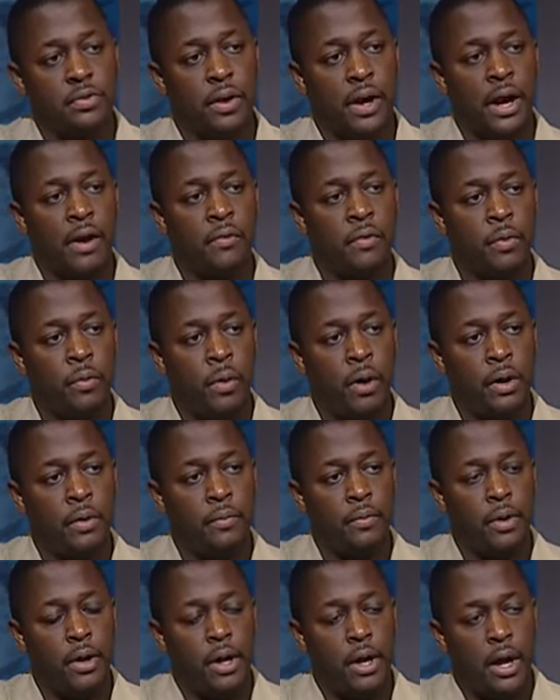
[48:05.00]
for everyone.
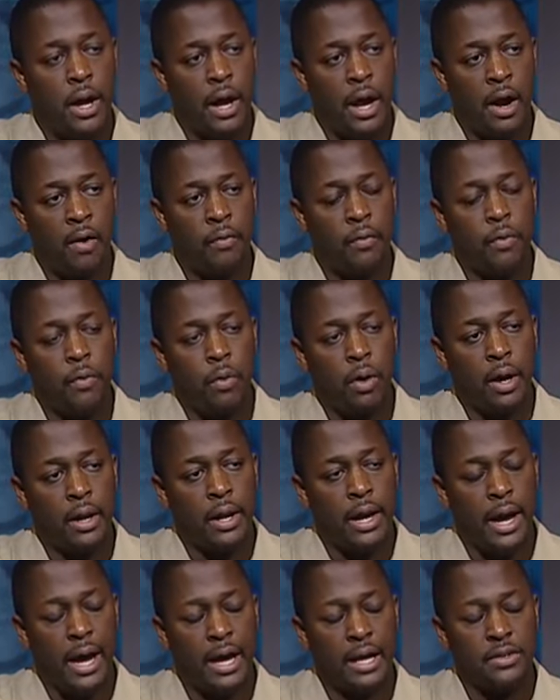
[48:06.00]
Everyone
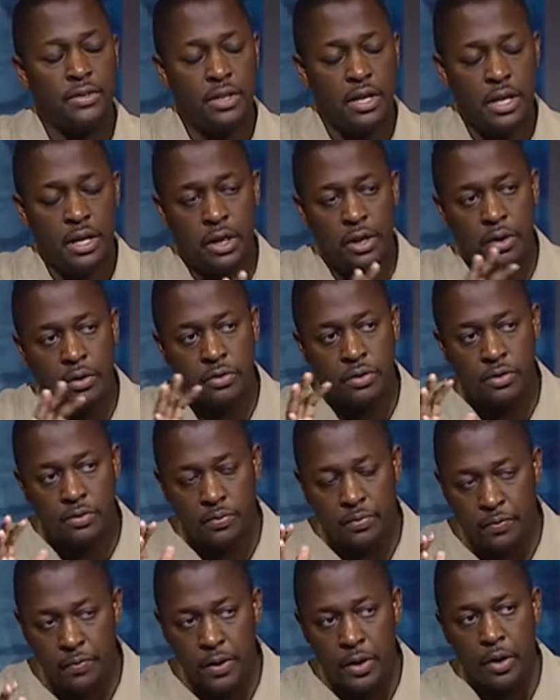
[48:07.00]
has in their
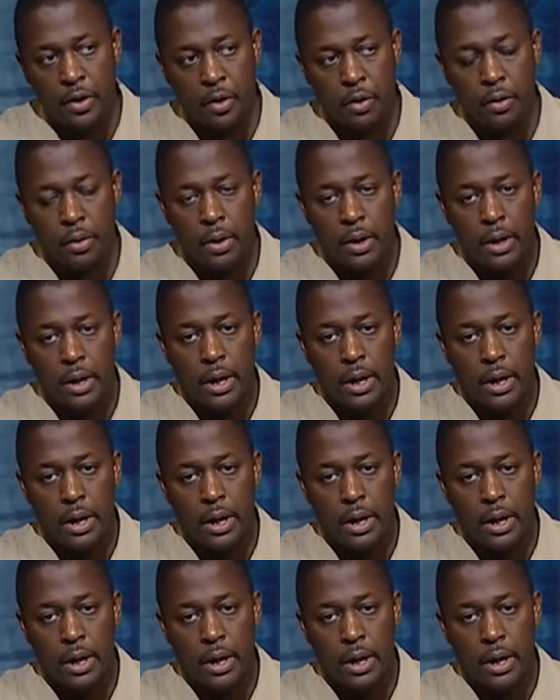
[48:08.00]
sphere